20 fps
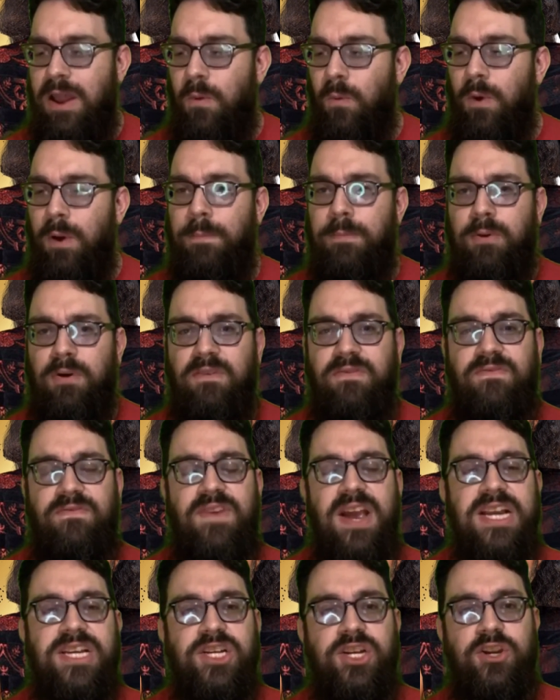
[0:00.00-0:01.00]
where
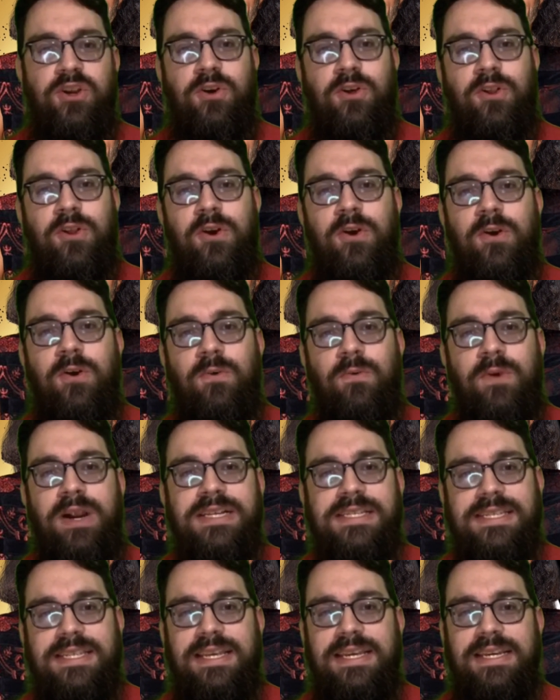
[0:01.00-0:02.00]
professional
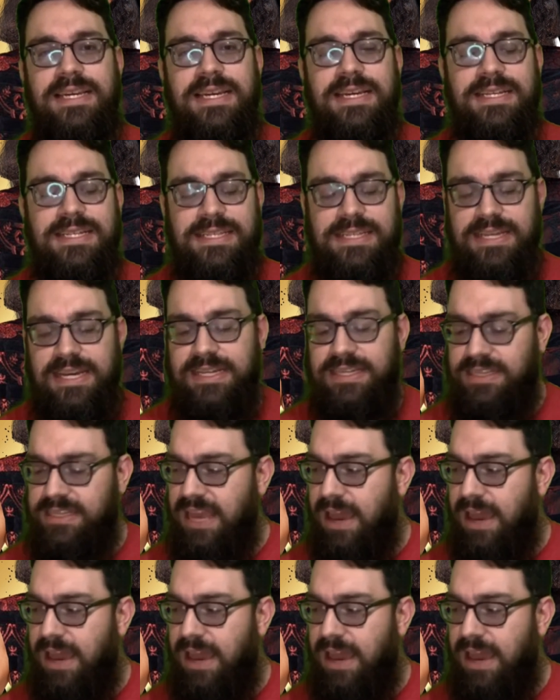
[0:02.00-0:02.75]
wrestling exists,